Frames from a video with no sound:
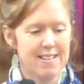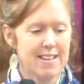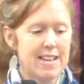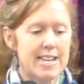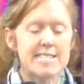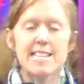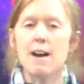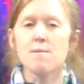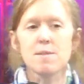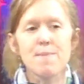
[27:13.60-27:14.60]
He sat
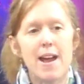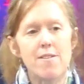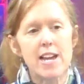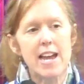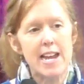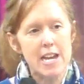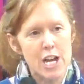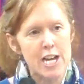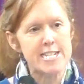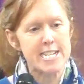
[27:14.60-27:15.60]
with Mary in
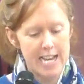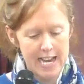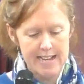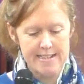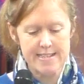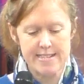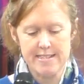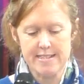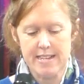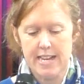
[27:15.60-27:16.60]
her tears.
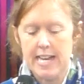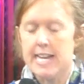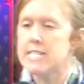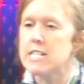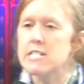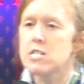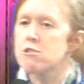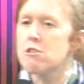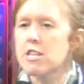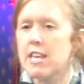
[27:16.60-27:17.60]
He didn't do
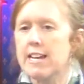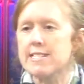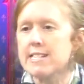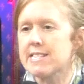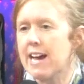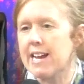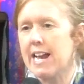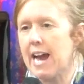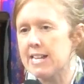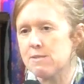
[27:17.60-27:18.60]
the things exactly
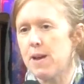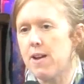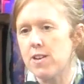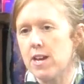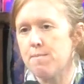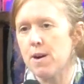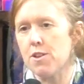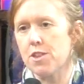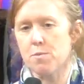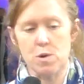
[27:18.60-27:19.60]
as Mary and
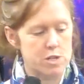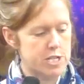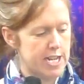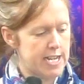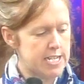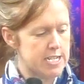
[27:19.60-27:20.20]
Martha wanted.